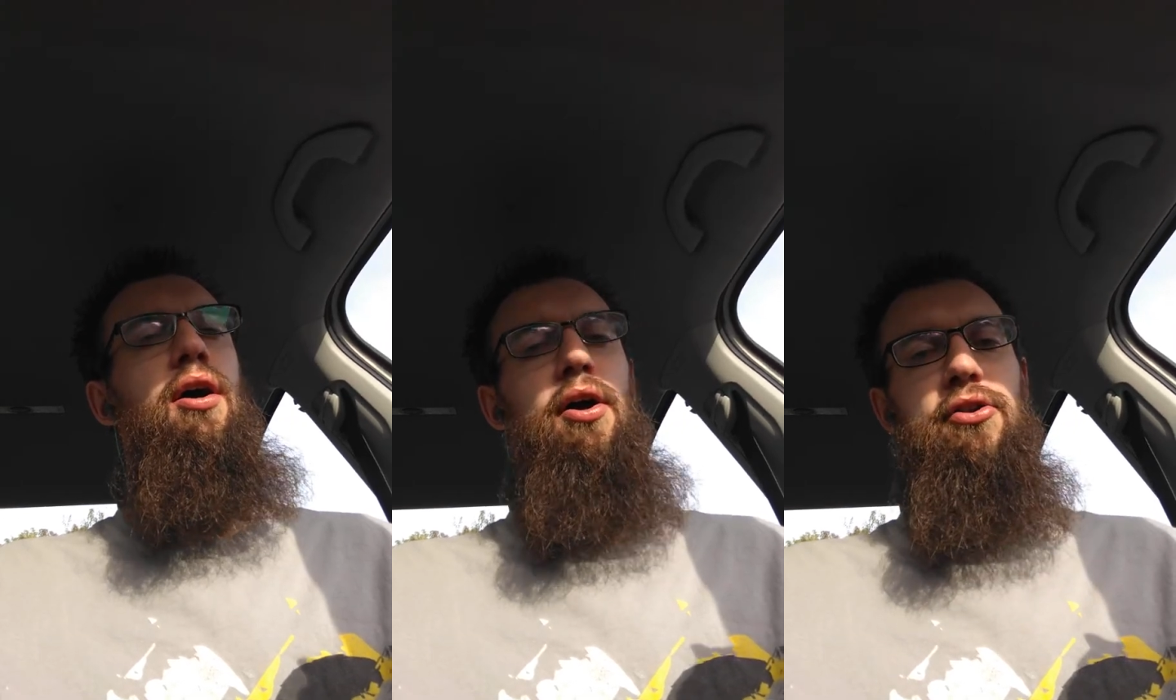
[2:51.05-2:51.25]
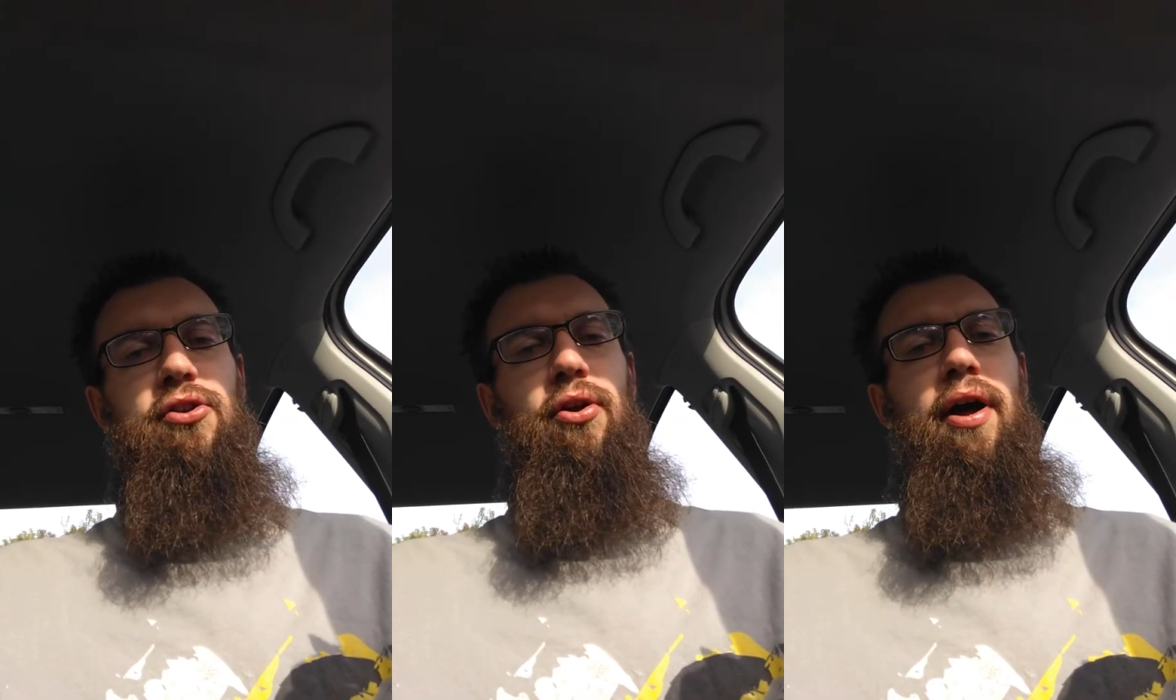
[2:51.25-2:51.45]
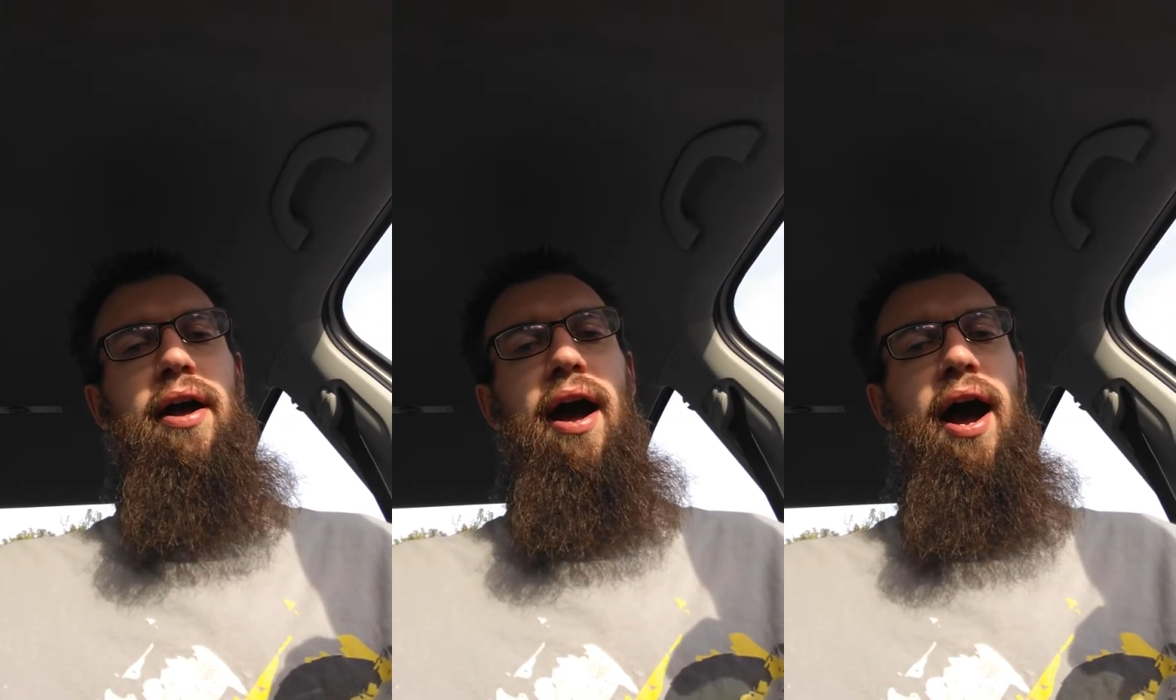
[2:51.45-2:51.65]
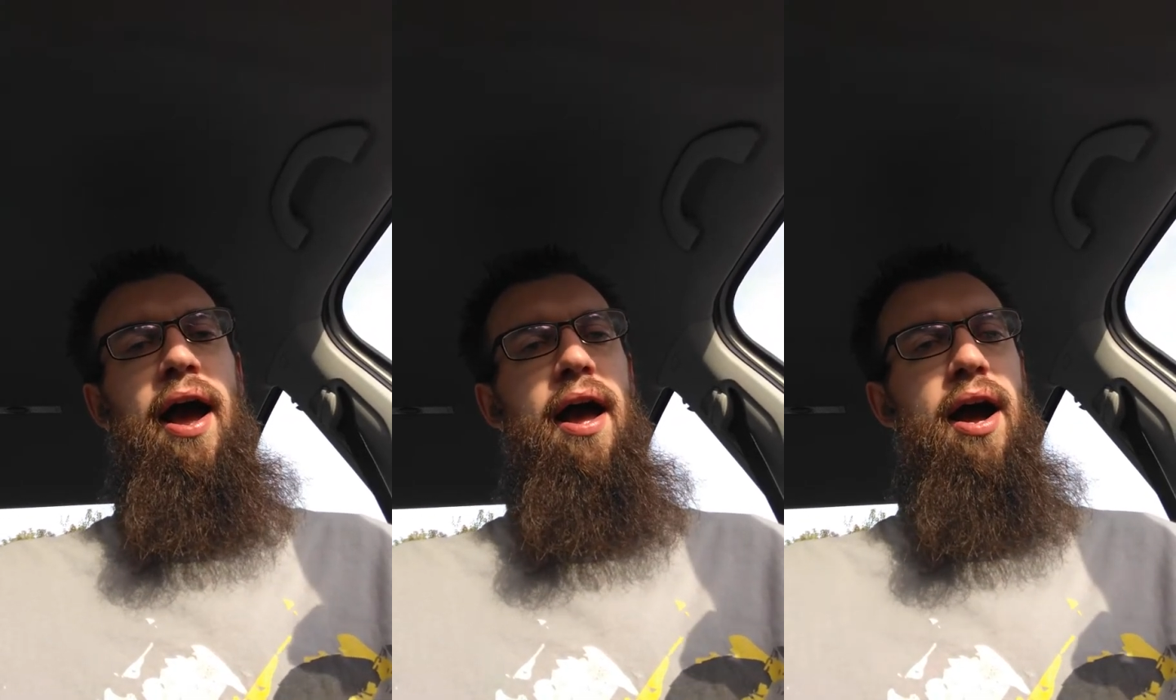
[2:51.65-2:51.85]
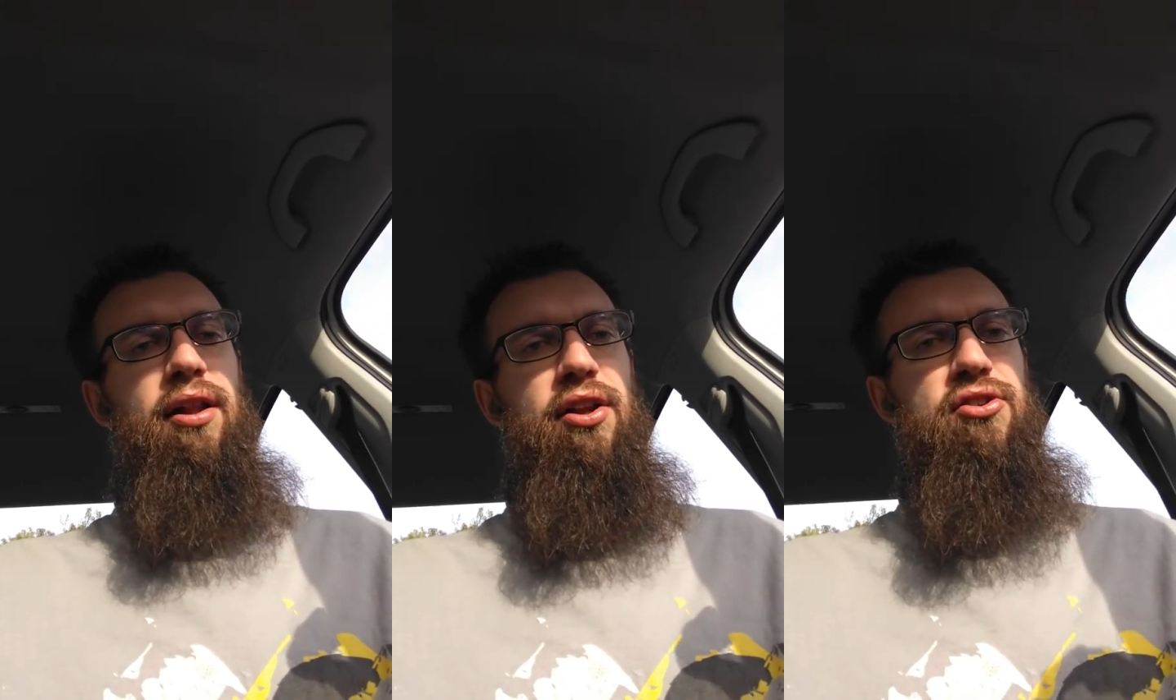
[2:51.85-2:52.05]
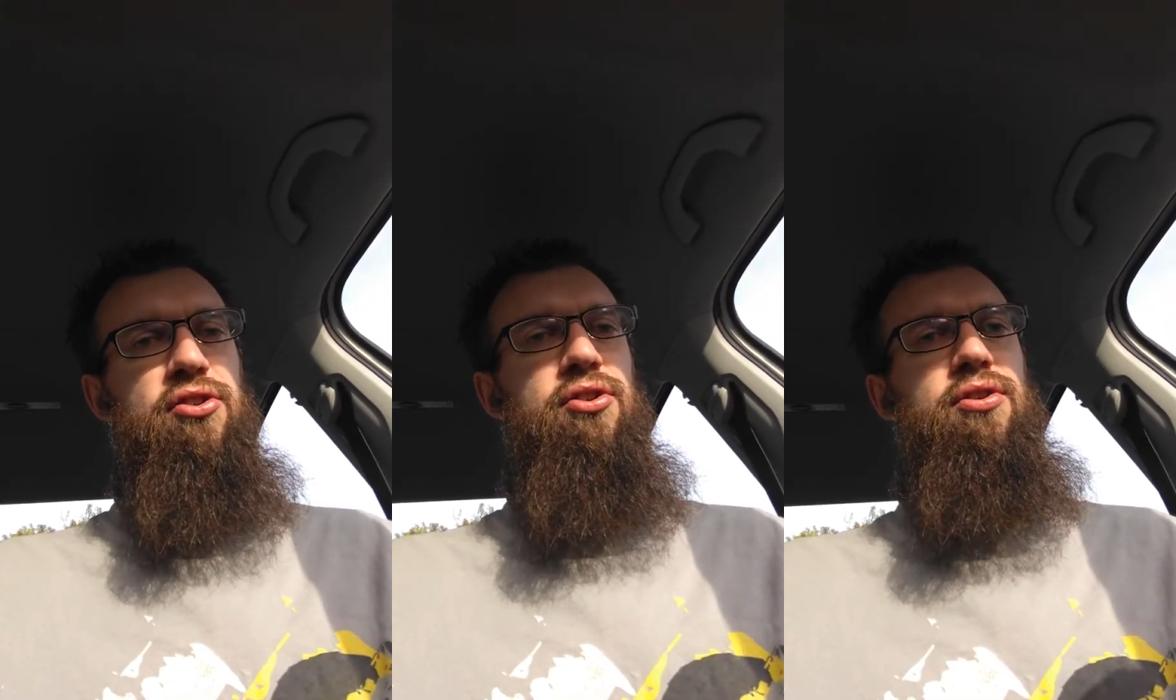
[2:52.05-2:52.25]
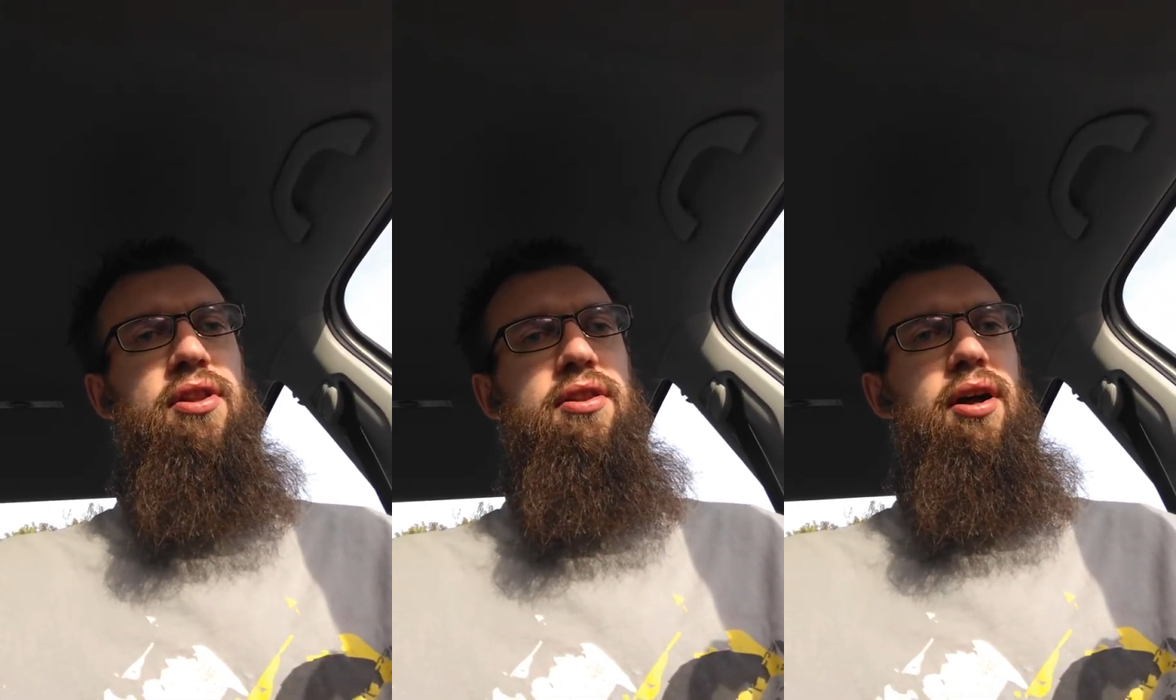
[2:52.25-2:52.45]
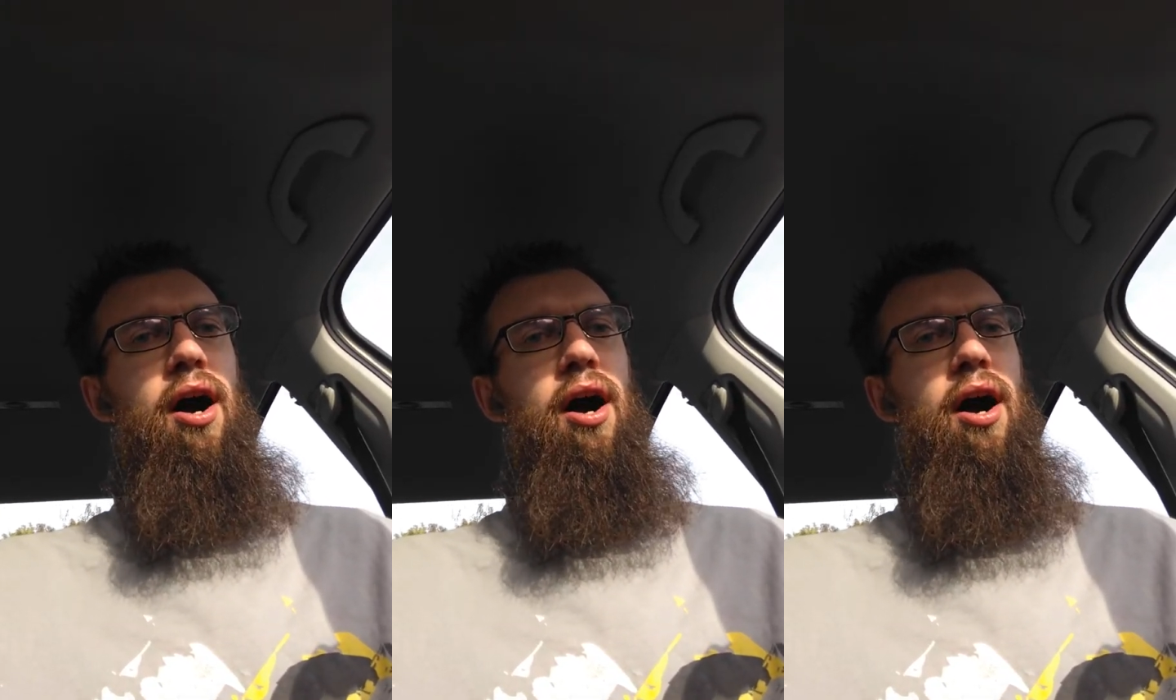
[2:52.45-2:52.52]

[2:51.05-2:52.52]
so like I, I listened to